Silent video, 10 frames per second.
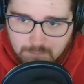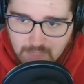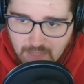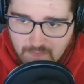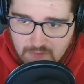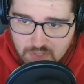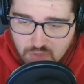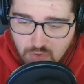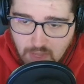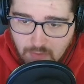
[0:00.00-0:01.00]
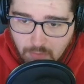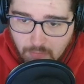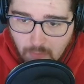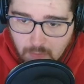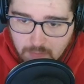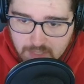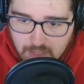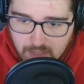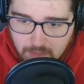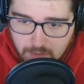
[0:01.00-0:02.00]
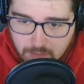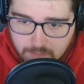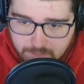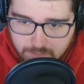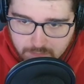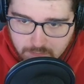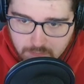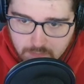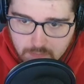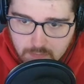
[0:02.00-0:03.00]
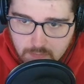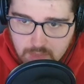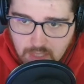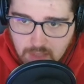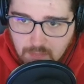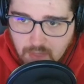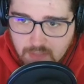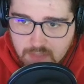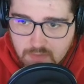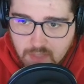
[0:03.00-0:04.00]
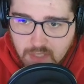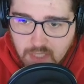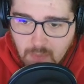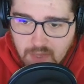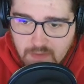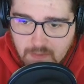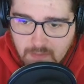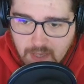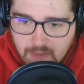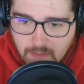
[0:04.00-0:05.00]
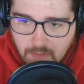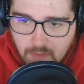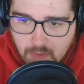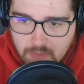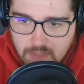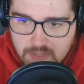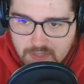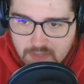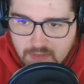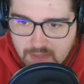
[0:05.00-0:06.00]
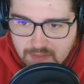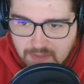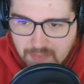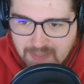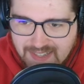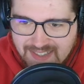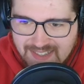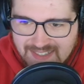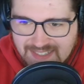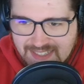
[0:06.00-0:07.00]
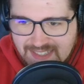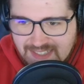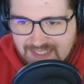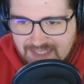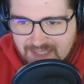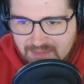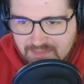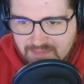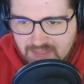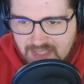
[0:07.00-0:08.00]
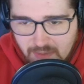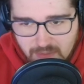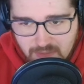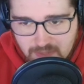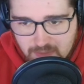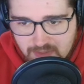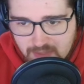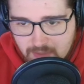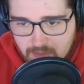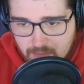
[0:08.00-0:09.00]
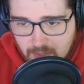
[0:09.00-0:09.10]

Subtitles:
And this transform timer, I'm probably clicking way too fast, so I'll try and slow down a little bit. These are all the respawn timers.